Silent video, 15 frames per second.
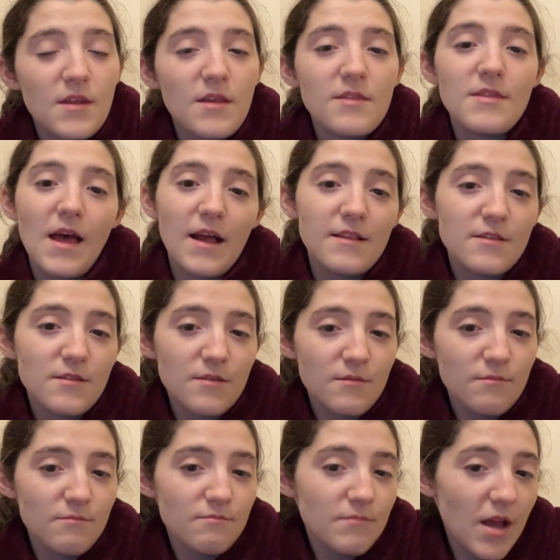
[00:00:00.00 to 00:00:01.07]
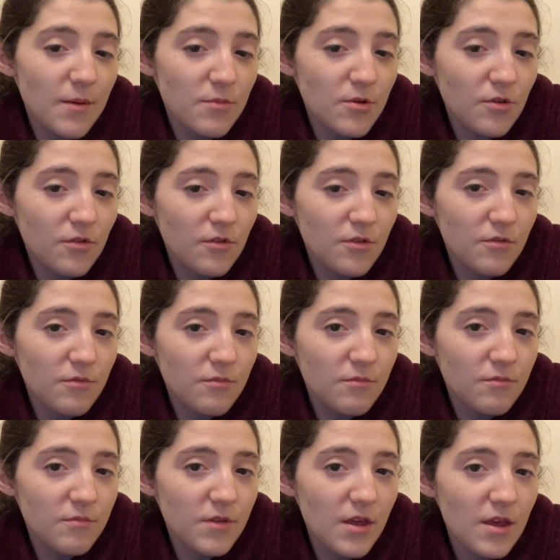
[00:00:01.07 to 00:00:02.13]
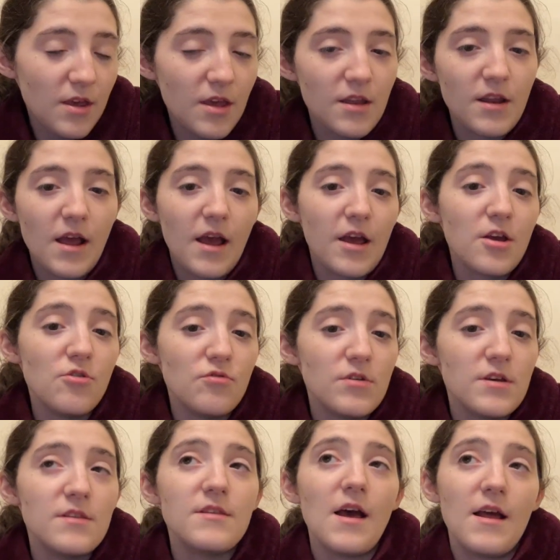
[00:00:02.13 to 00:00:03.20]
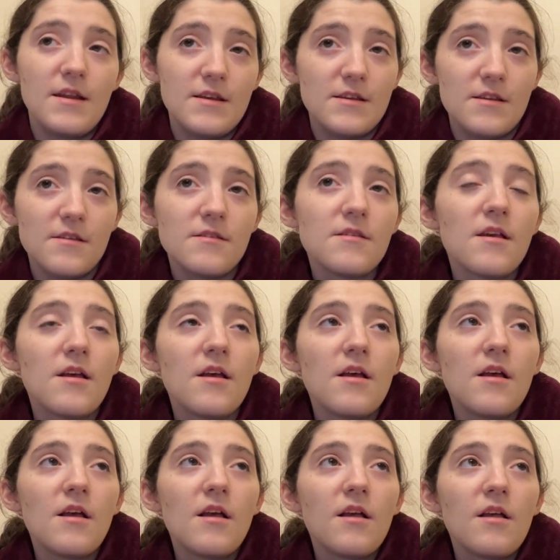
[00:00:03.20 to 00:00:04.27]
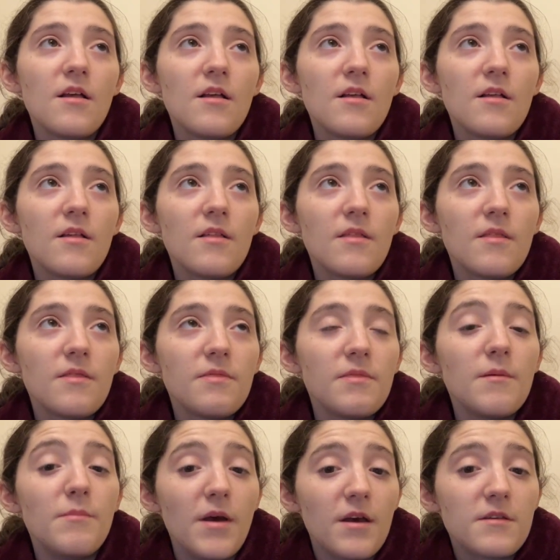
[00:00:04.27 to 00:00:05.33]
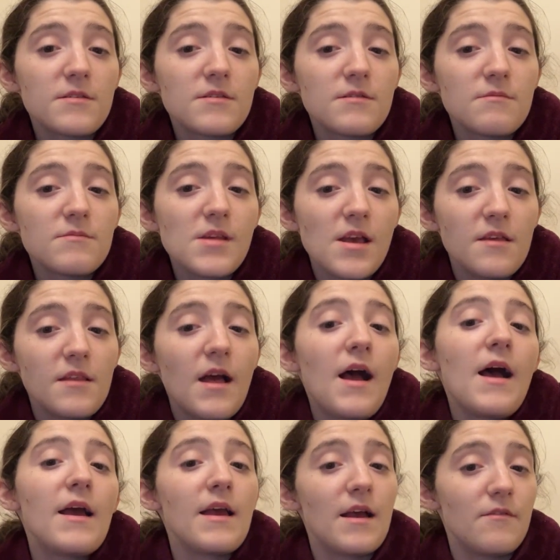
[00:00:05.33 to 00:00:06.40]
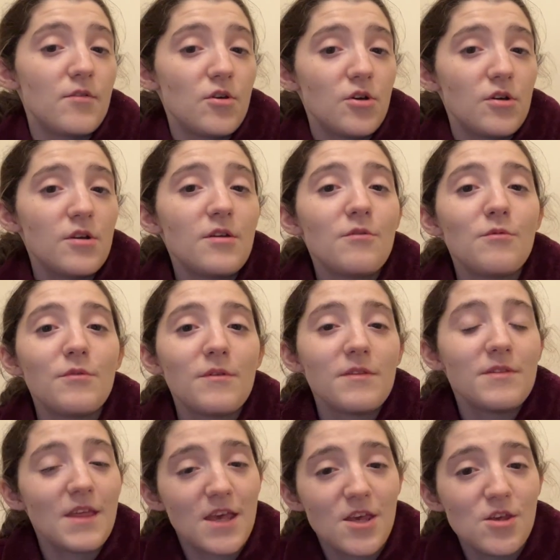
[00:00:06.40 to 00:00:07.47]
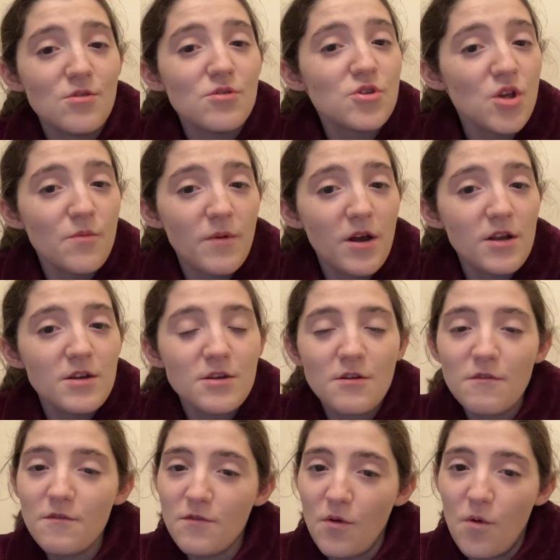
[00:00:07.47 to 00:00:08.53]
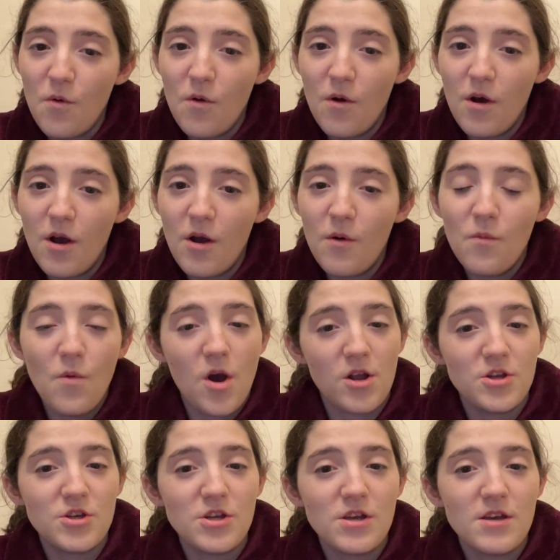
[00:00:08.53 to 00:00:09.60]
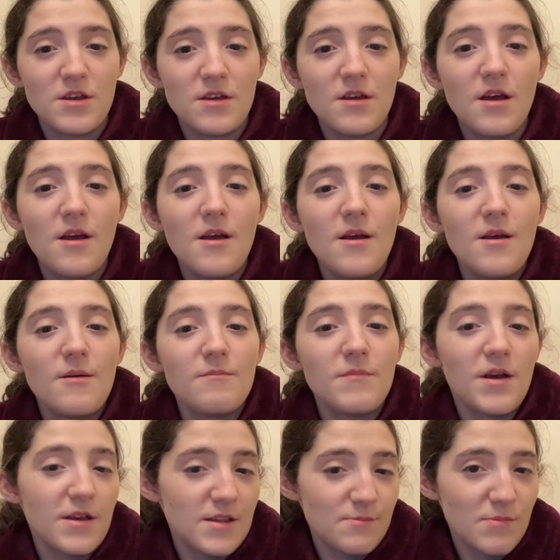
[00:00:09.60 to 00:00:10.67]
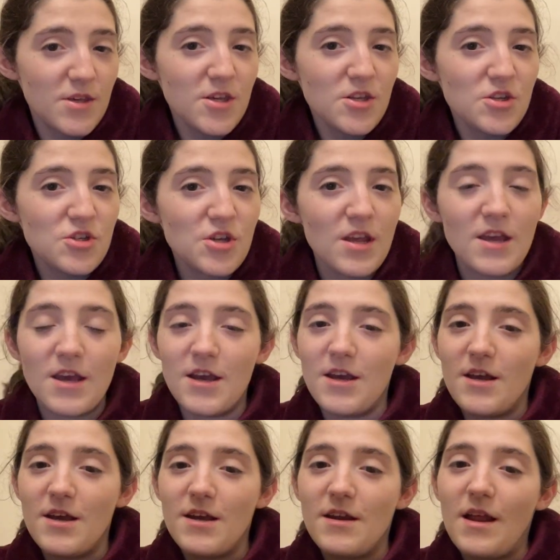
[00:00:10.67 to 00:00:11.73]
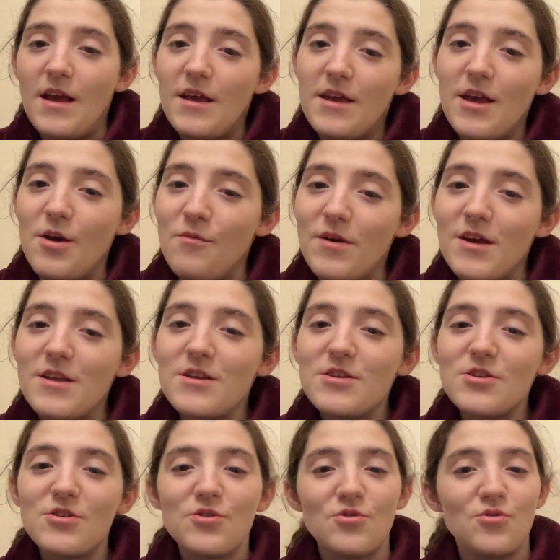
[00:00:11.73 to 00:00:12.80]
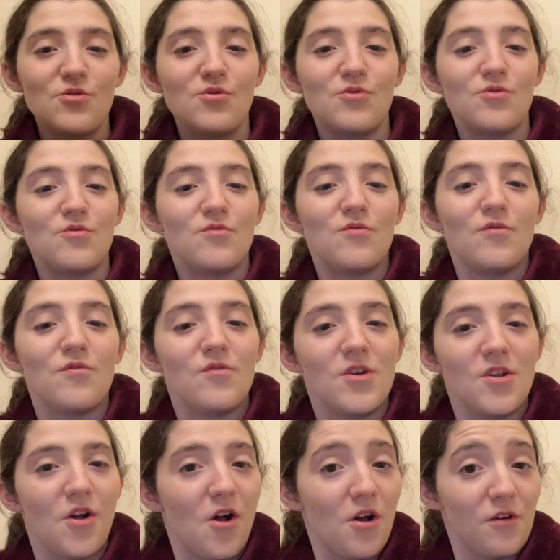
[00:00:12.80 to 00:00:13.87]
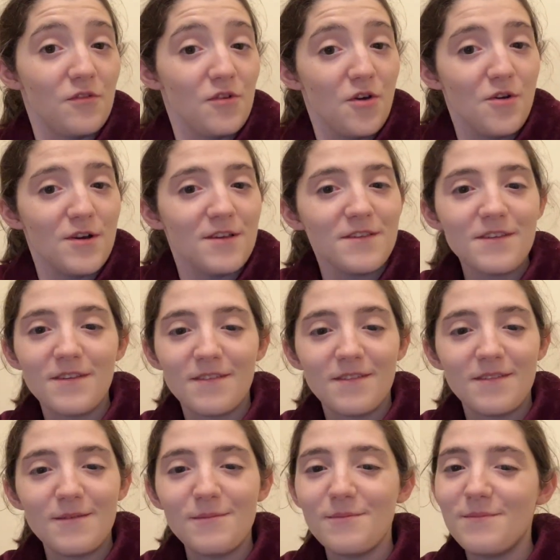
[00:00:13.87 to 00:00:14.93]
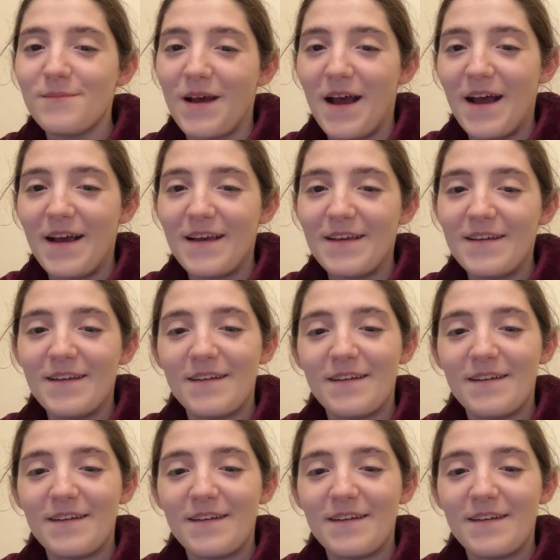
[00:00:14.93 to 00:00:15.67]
That's my personal thing, and I agree that is the best saying that I ever heard. Thank you so much for watching my speech, and I can't wait to read all of yours. Bye.